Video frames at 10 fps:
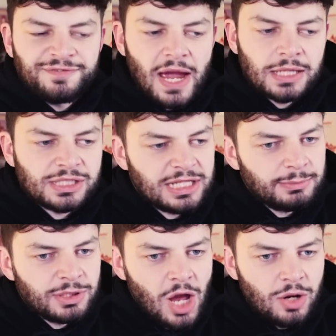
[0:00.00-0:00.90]
fans,
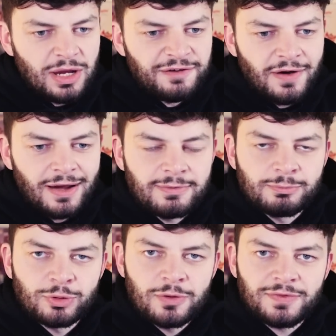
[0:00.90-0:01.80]
let me know if I've
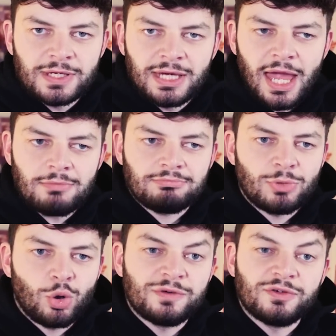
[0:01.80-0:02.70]
improved the kit,
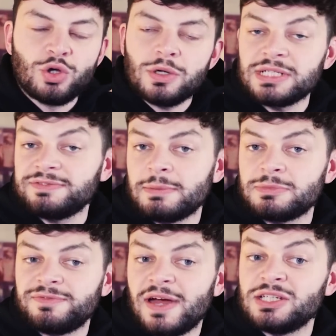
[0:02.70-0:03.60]
or if you're not a
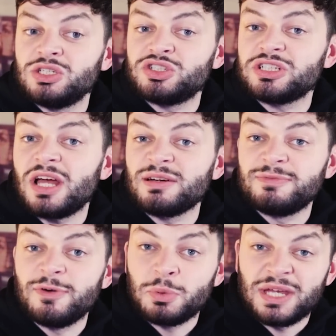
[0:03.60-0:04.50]
Southampton fan and you just like
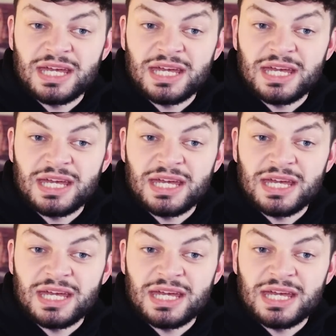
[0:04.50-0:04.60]
football